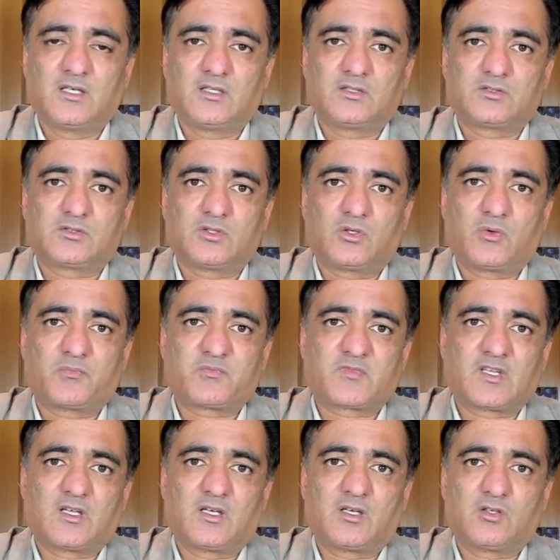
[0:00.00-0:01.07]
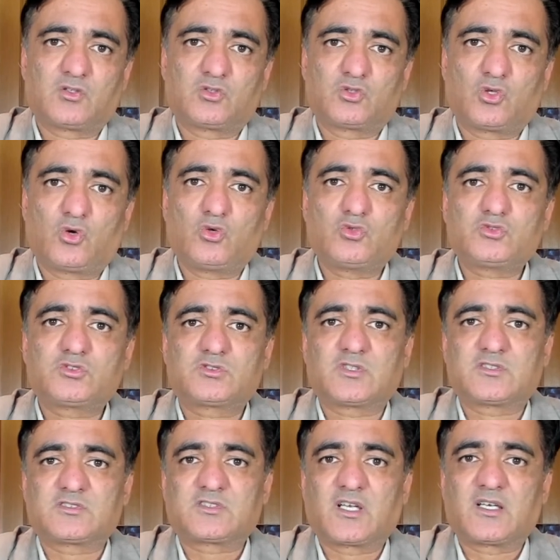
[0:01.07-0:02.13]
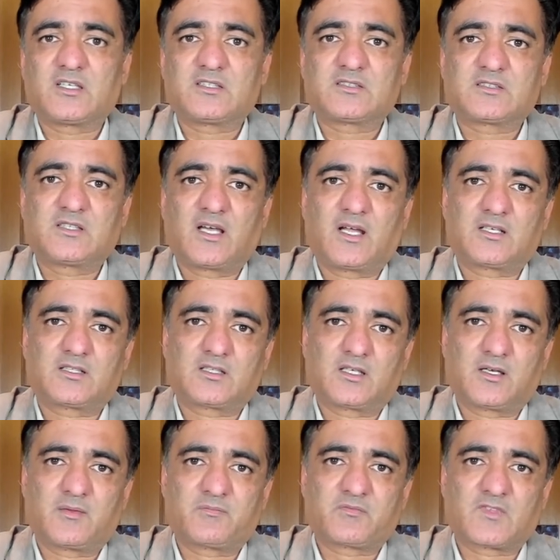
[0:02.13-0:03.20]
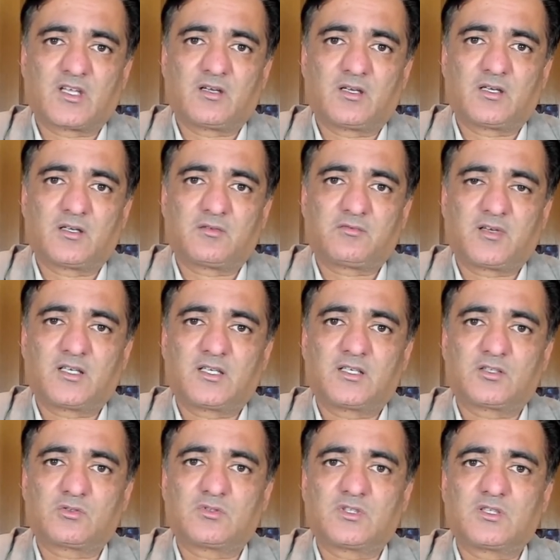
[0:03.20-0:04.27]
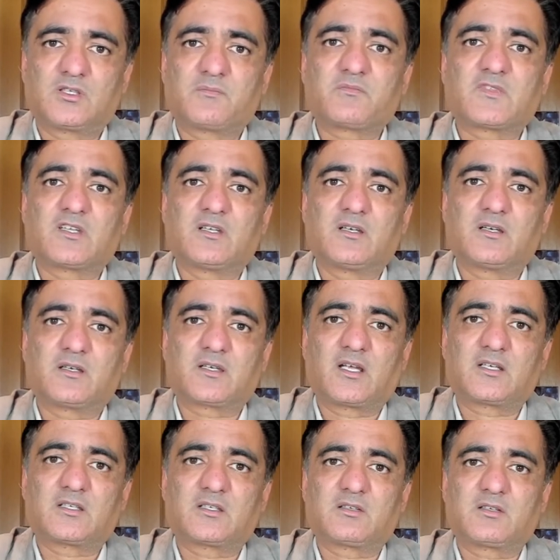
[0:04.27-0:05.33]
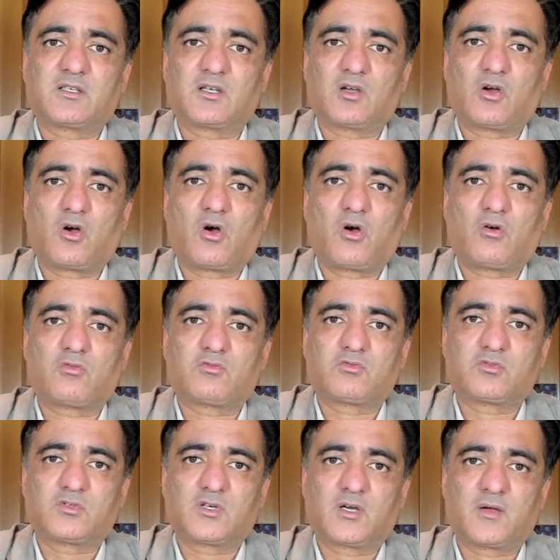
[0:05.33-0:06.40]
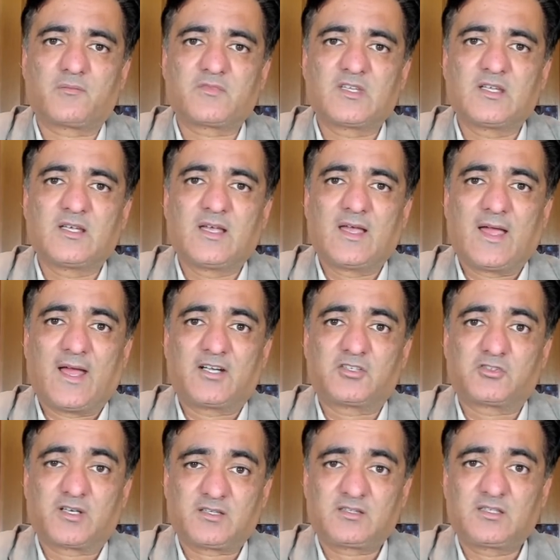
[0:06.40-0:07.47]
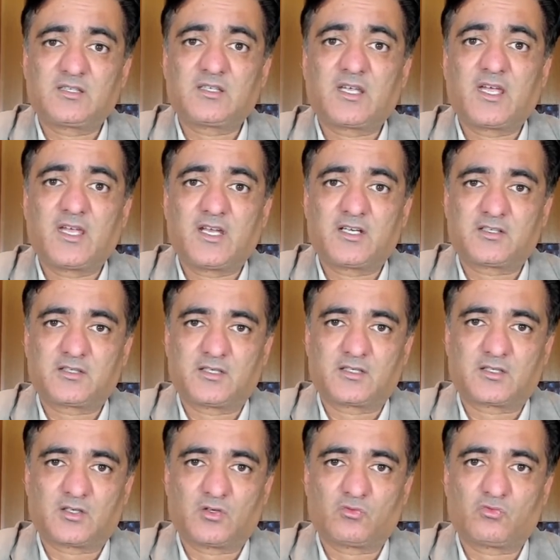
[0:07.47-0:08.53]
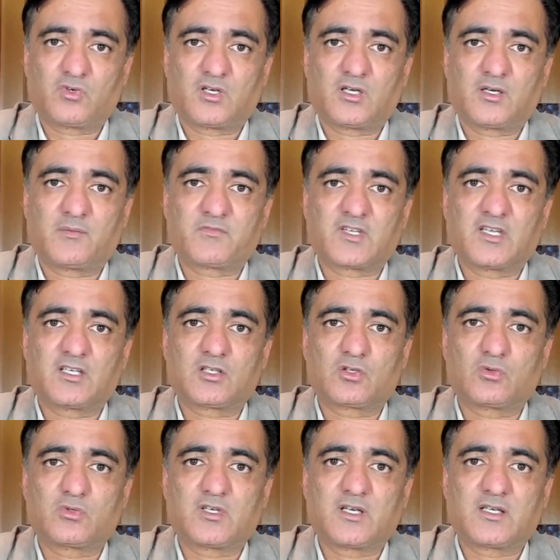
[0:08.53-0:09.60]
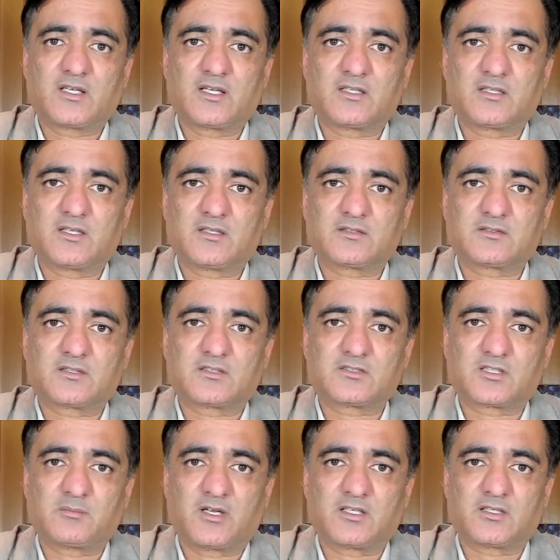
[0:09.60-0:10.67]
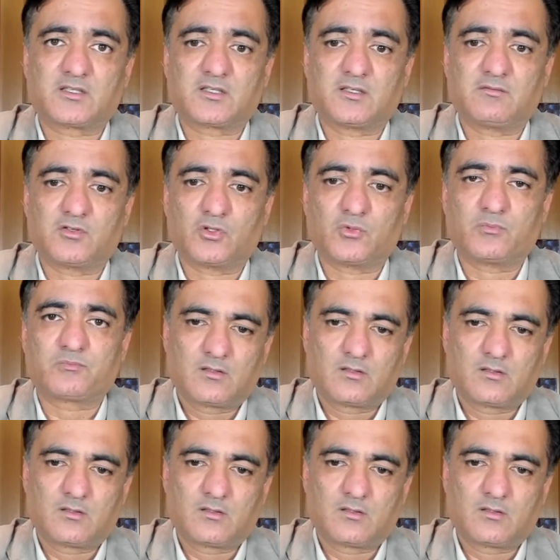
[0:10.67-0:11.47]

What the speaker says: So those studies that fell into the category of addressing hatred were included in this systematic review.